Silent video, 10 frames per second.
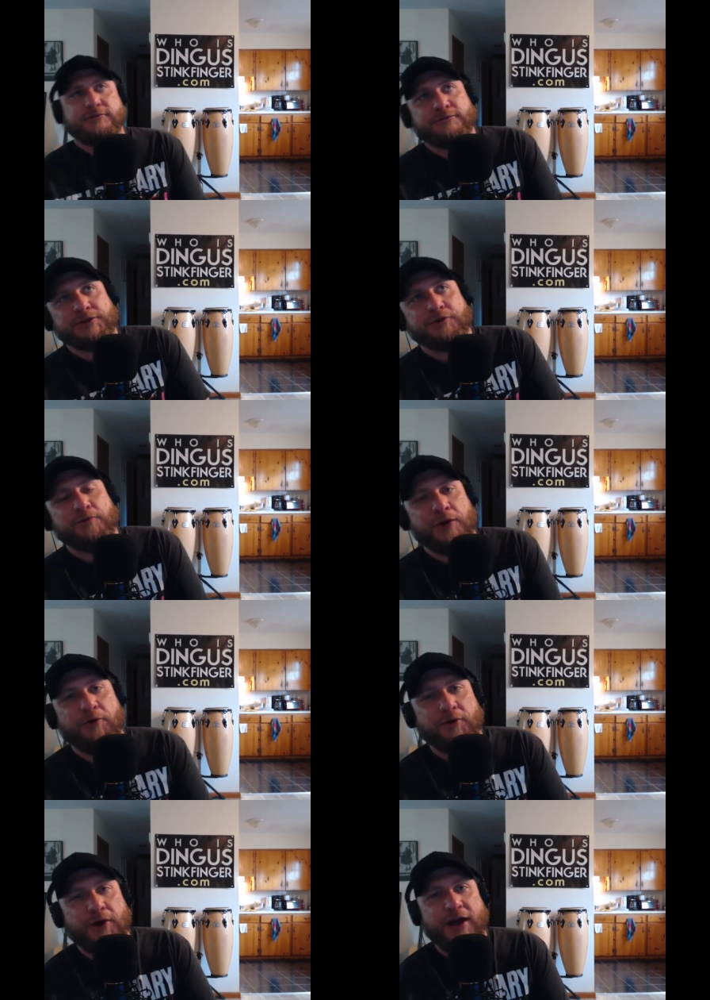Took them
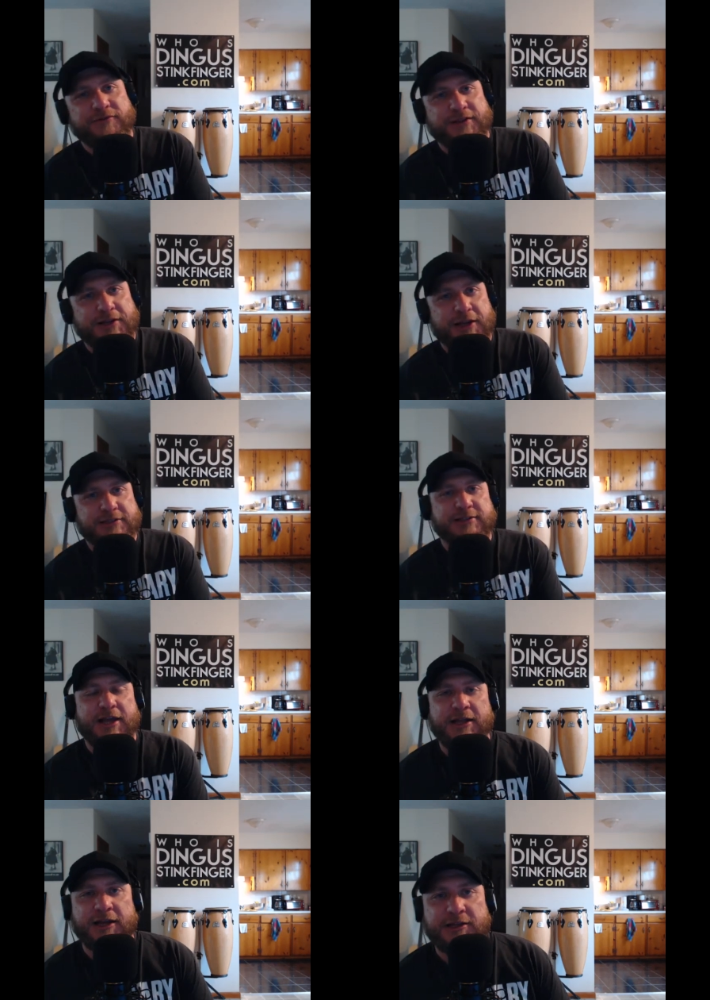whitewater rafting the next
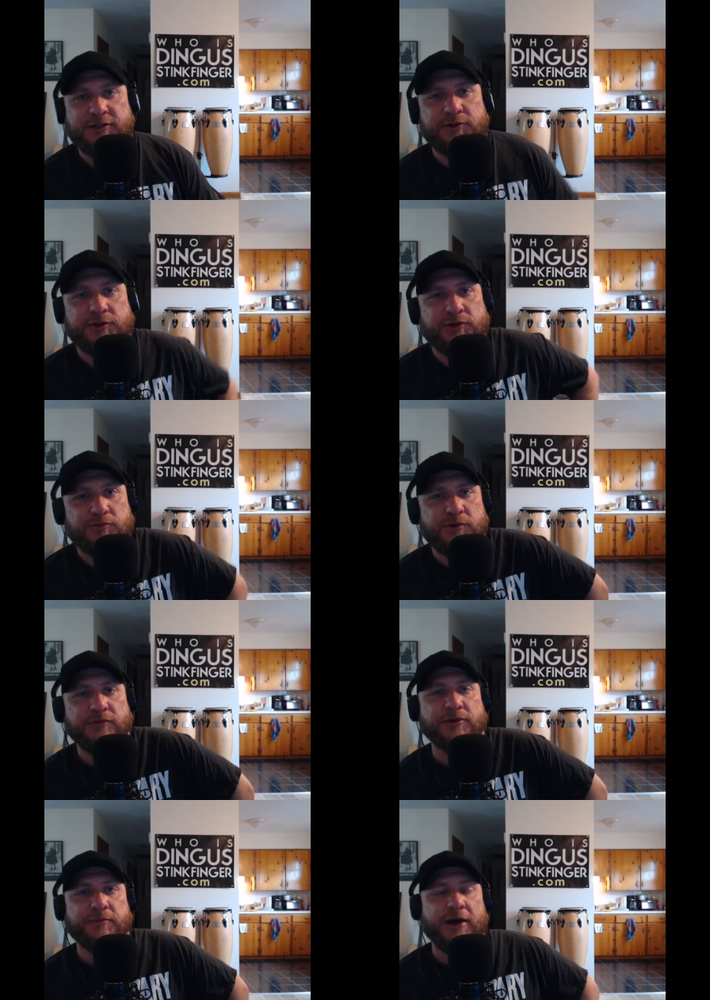day. They got to do the new
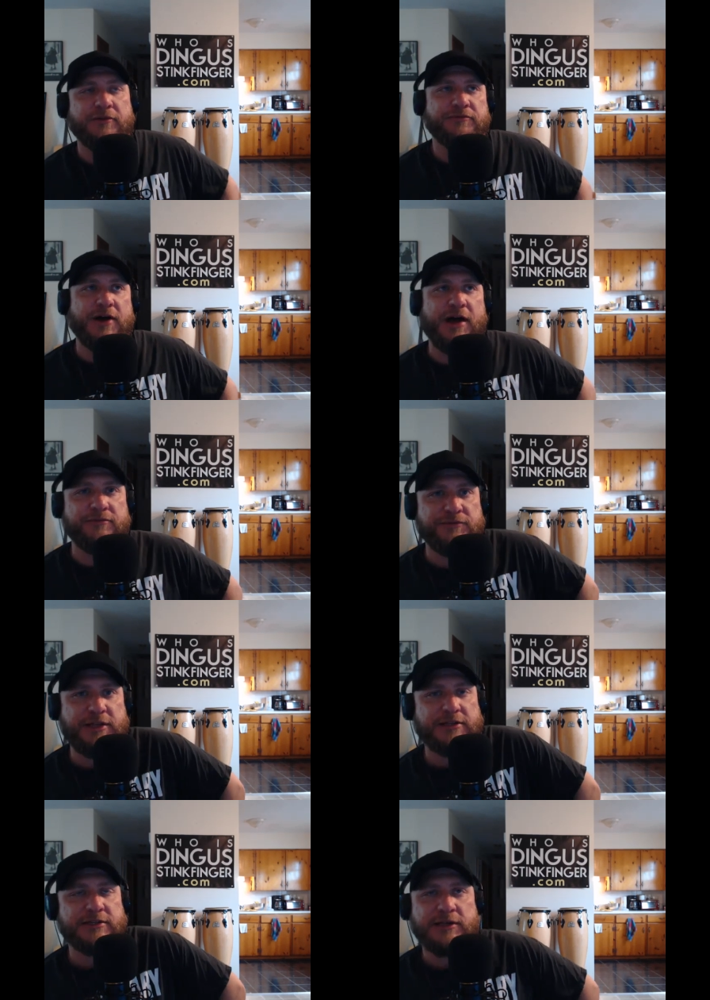river at about 5
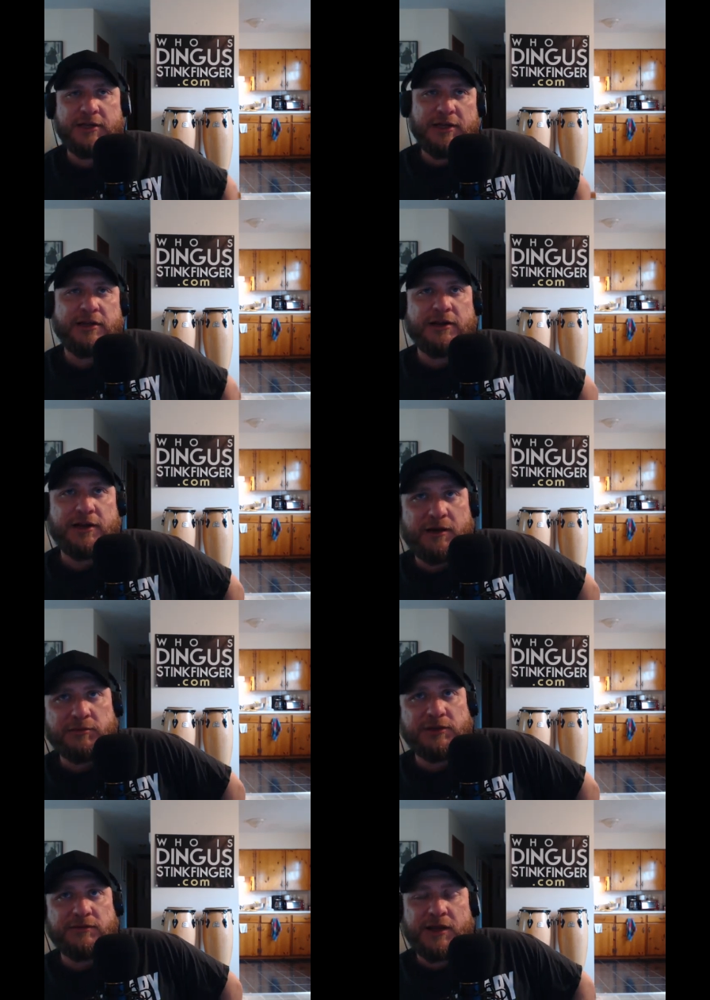feet, and I
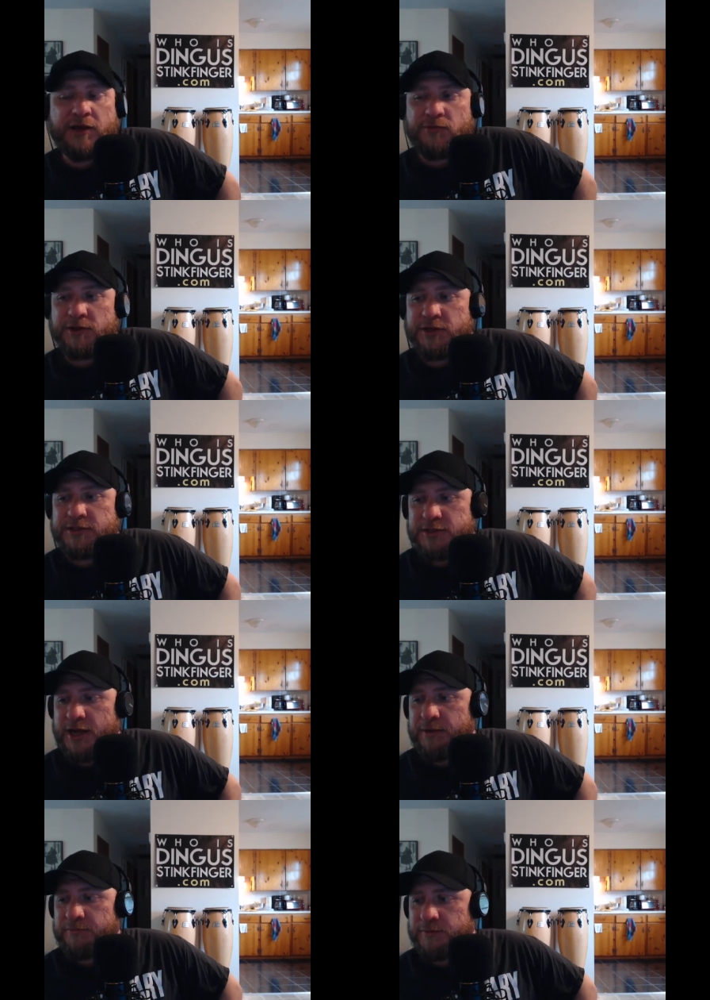believe they had a really good
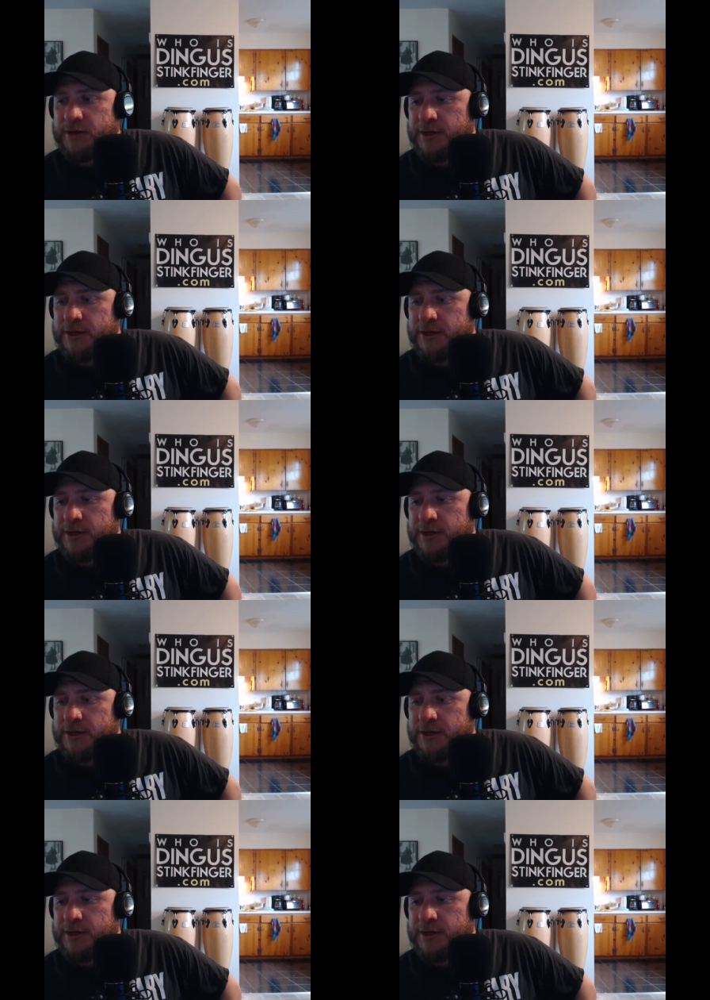time.